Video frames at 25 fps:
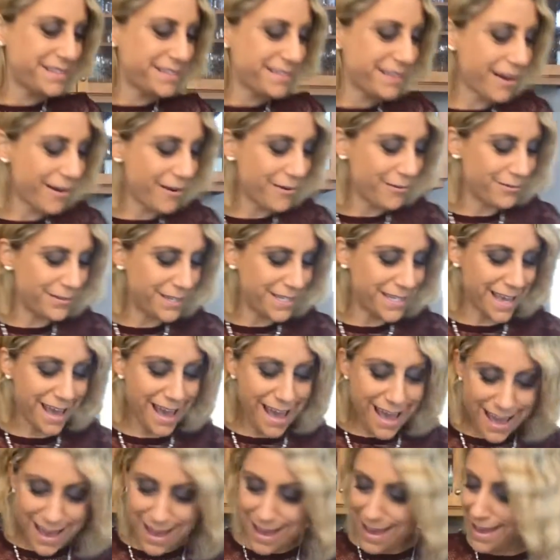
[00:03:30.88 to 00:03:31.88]
So
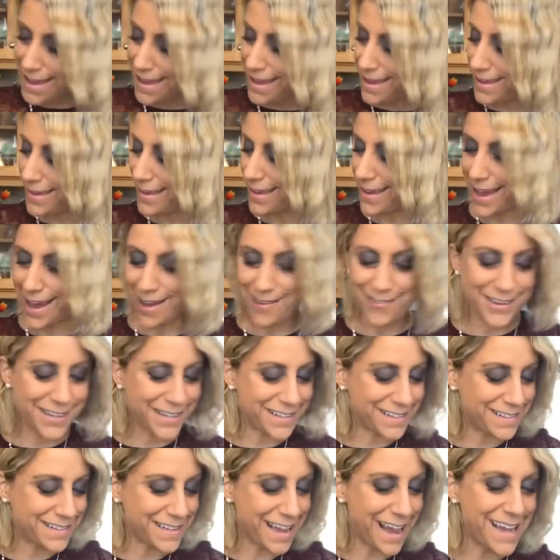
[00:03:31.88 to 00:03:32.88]
yay, how
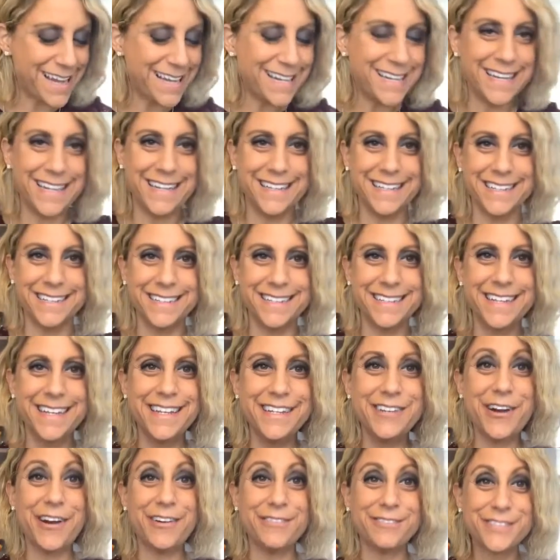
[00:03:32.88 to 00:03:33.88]
exciting.
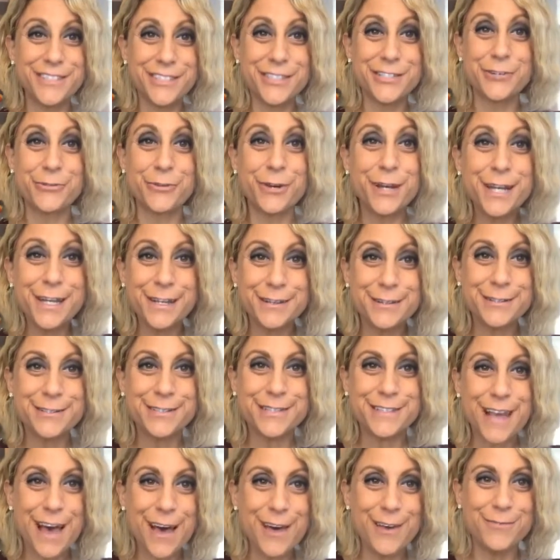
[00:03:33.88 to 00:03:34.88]
You have to treat
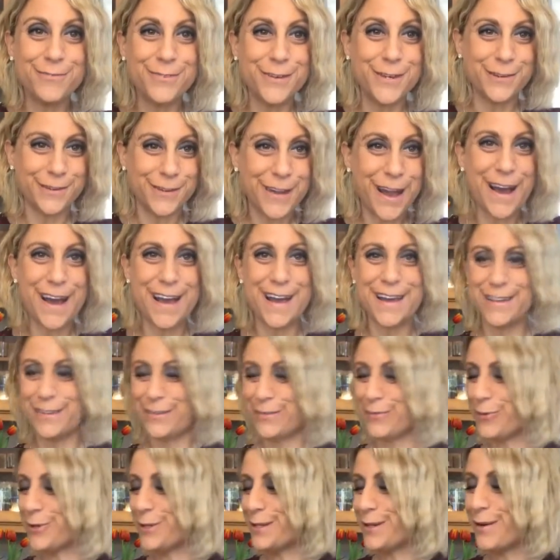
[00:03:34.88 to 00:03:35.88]
yourself, you
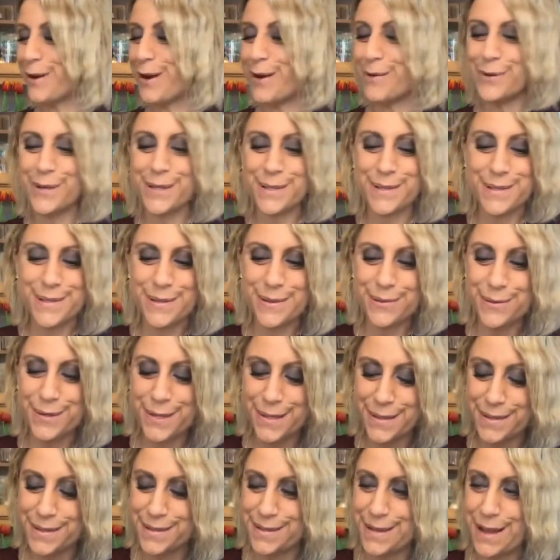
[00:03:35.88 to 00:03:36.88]
guys, when you're always
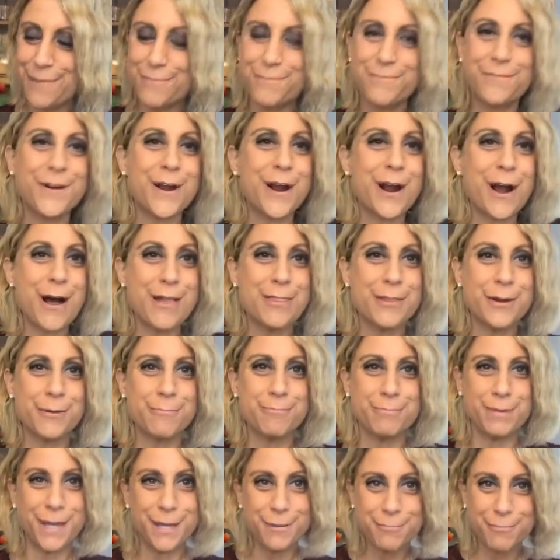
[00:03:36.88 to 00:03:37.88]
doing stuff for
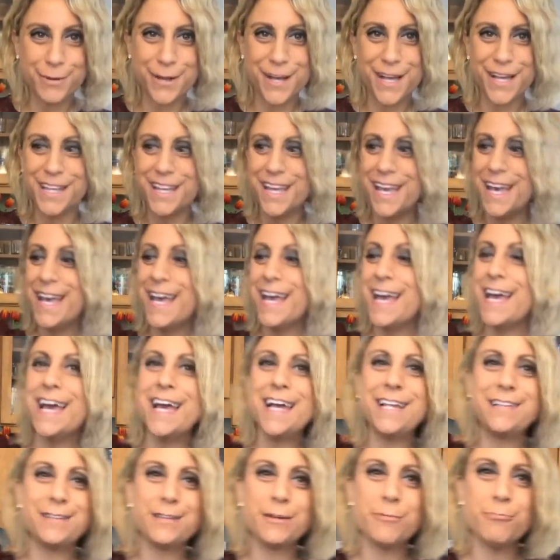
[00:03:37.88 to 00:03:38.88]
other people.
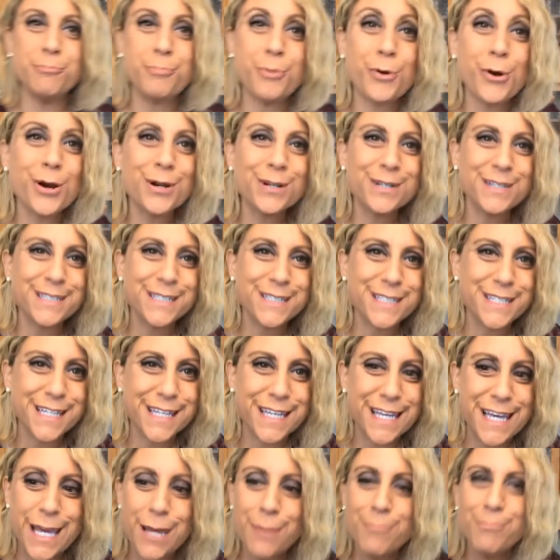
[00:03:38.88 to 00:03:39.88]
It's important
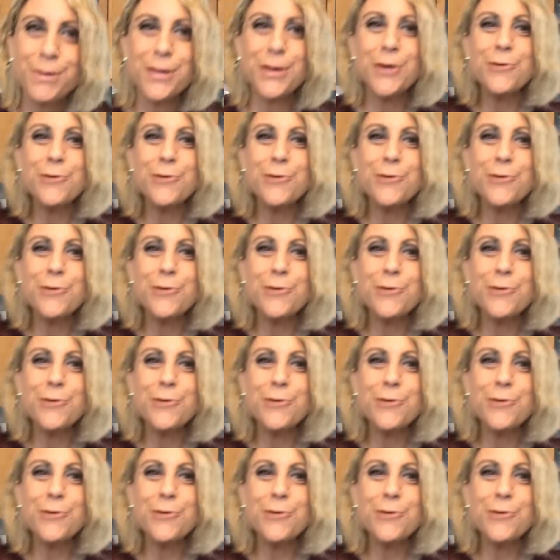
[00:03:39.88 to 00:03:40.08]
to keep